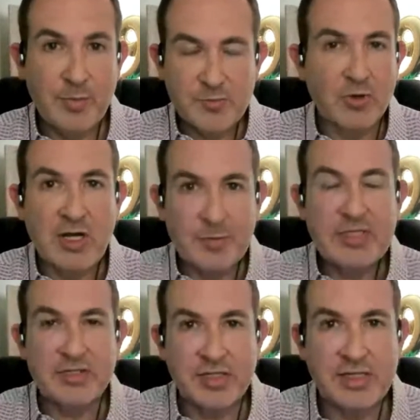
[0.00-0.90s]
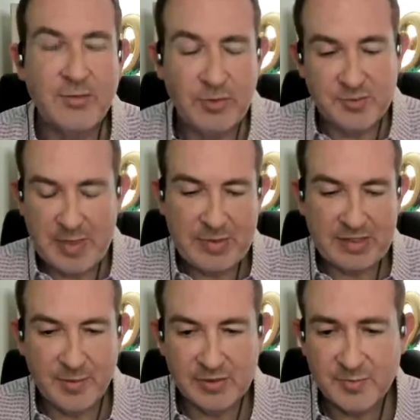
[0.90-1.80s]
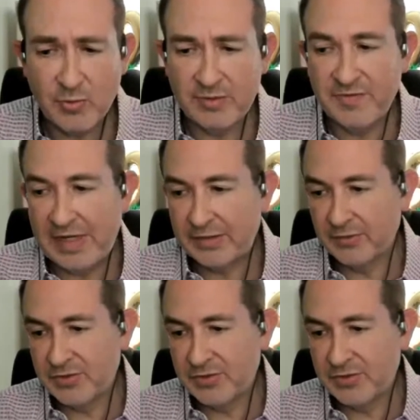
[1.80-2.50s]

much more competition, which may be the most important factor.